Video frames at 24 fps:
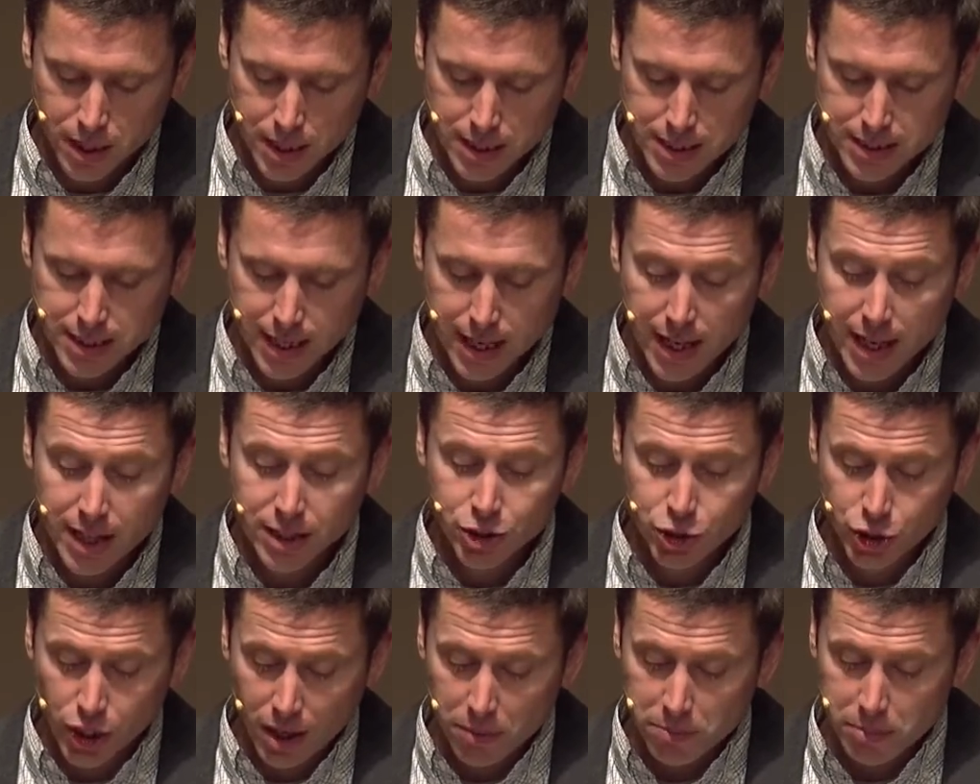Dan
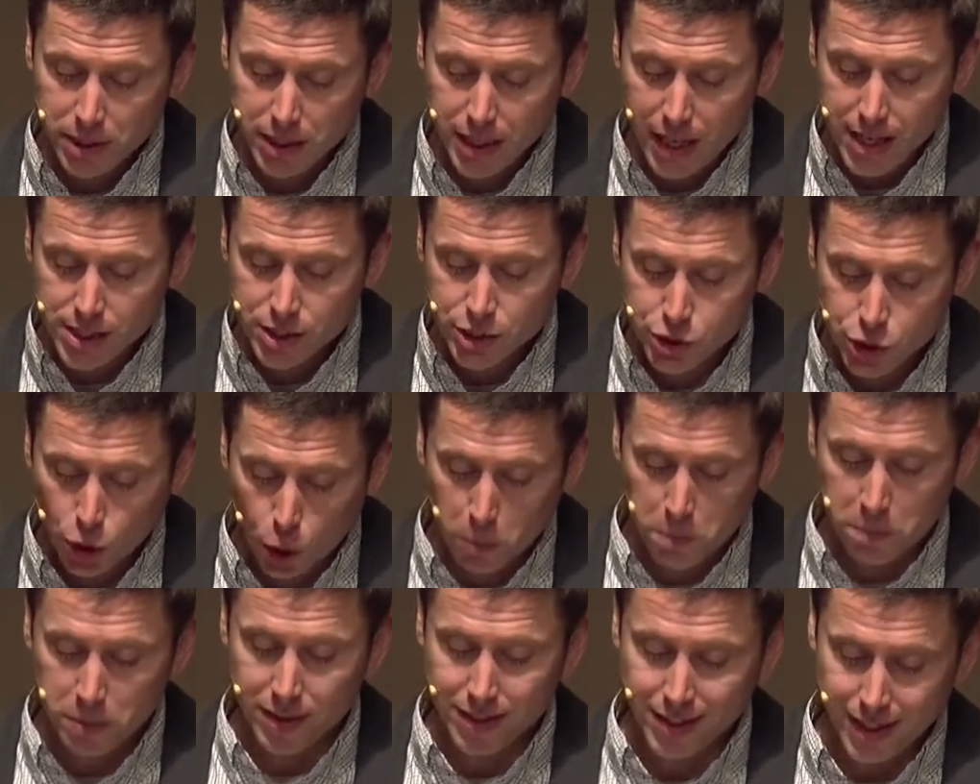shall be a
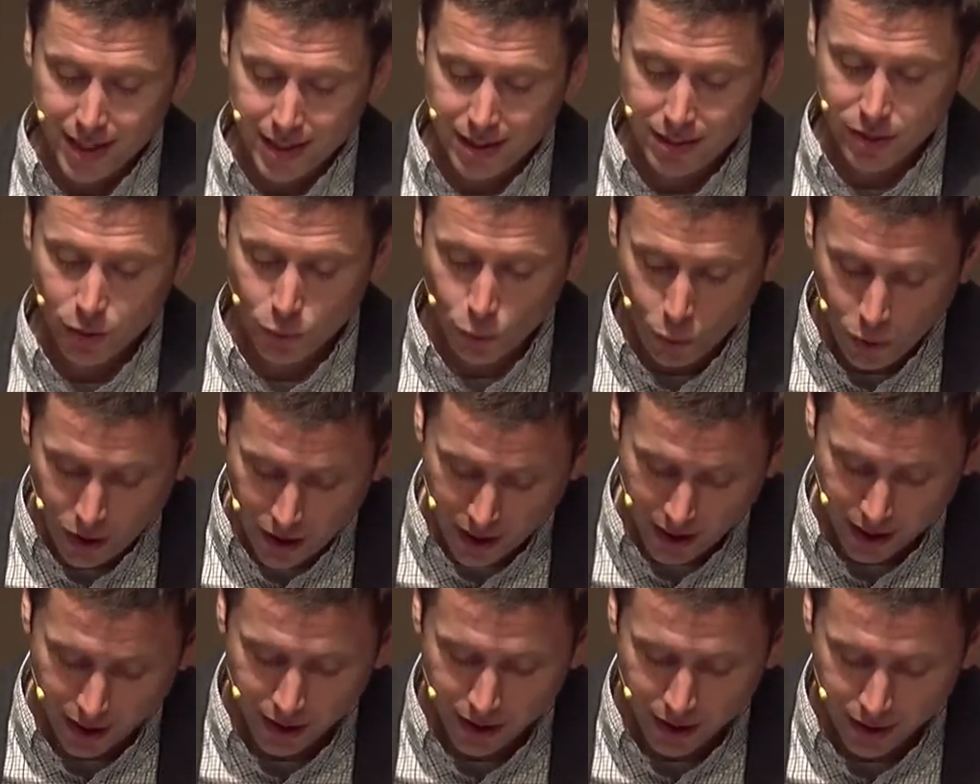serpent in the
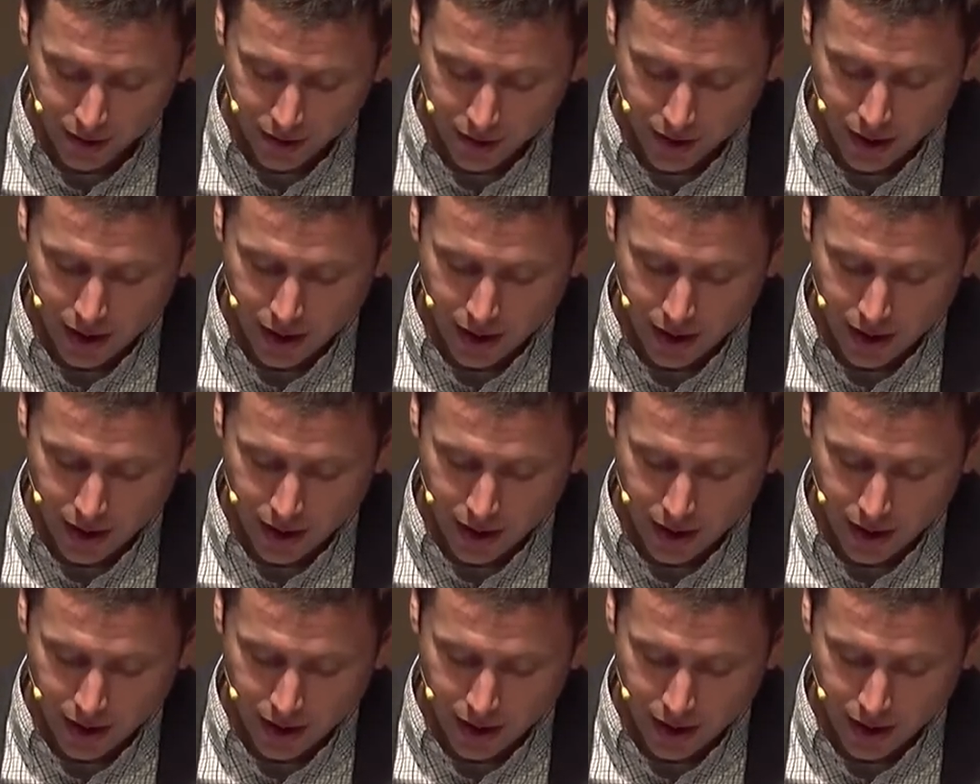way,